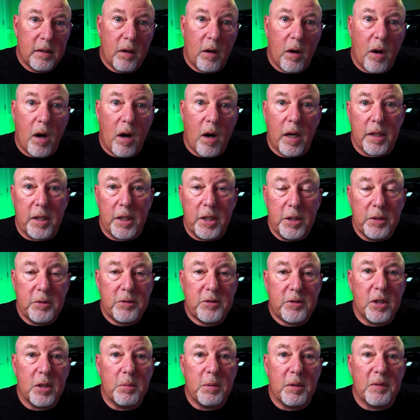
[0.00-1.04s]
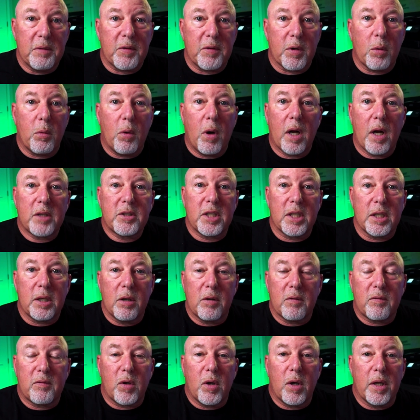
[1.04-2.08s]
on YouTube if you're watching
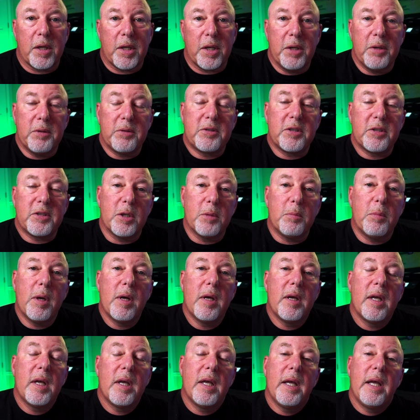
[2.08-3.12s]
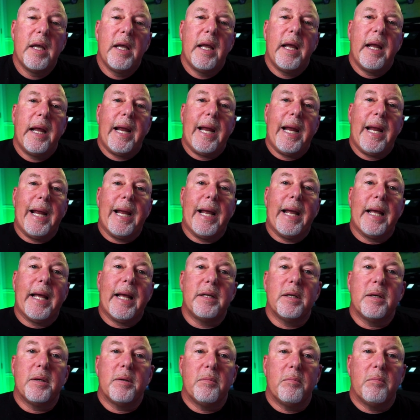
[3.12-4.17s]
over on YouTube.
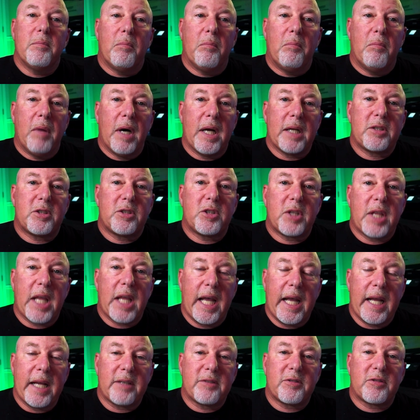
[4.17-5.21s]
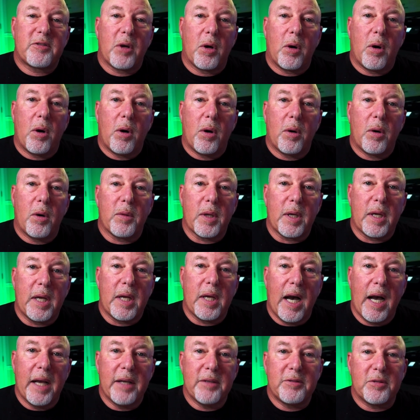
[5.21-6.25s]
And much thanks to all the
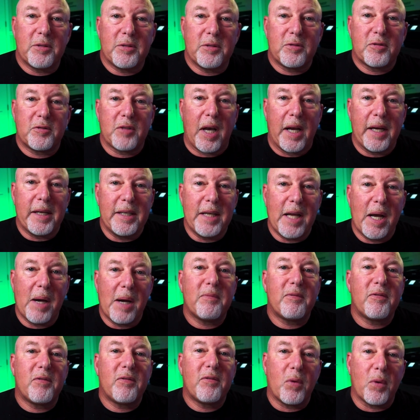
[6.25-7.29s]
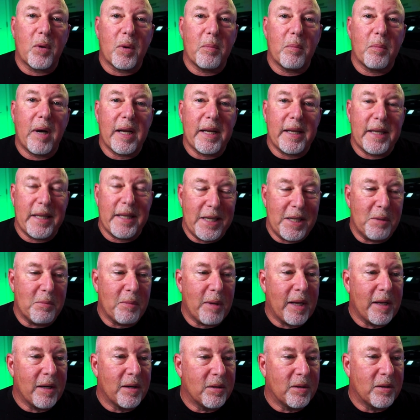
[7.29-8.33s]
guys who signed up for my
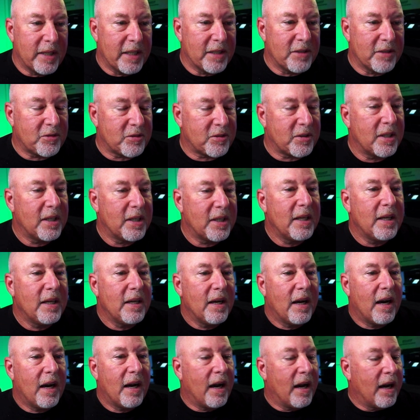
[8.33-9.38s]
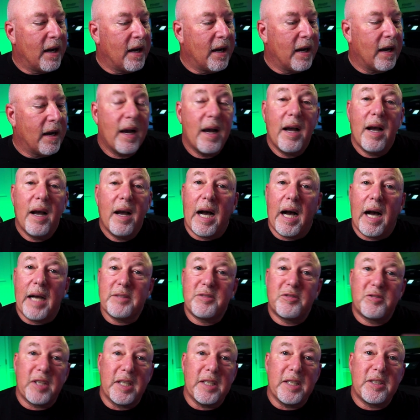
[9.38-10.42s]
email list. Uh, I
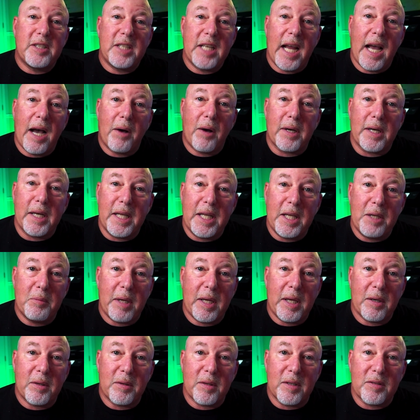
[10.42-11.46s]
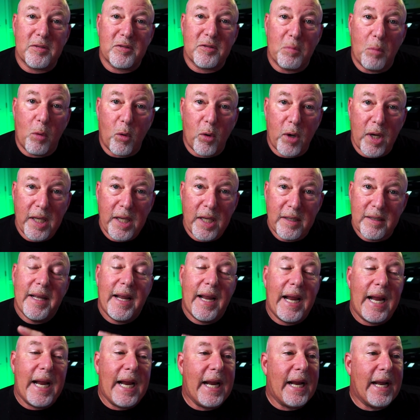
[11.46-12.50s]
sent you out an email this morning,
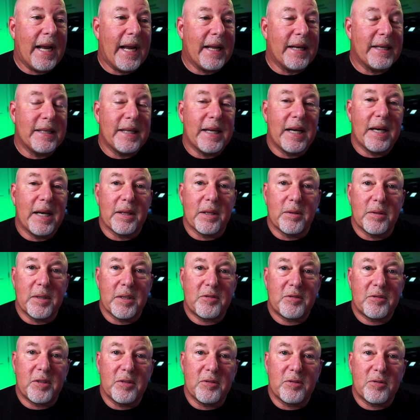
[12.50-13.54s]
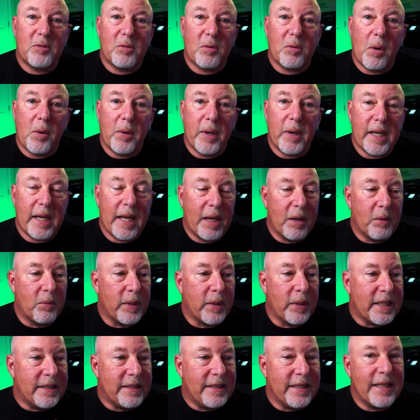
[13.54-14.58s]
and uh, the list is growing. And
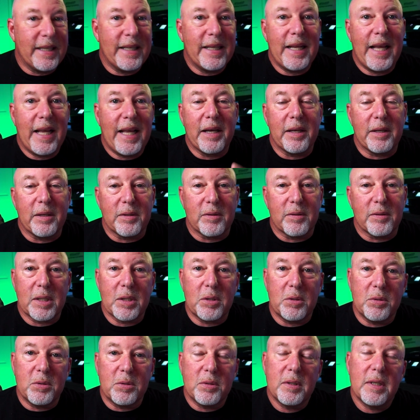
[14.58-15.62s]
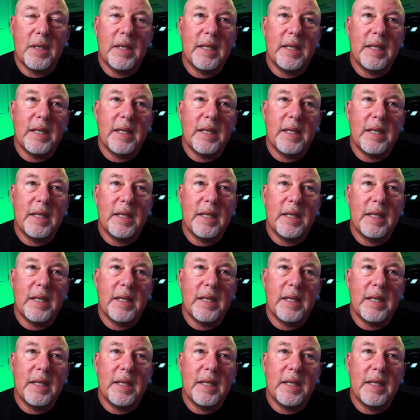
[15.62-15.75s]
we did a little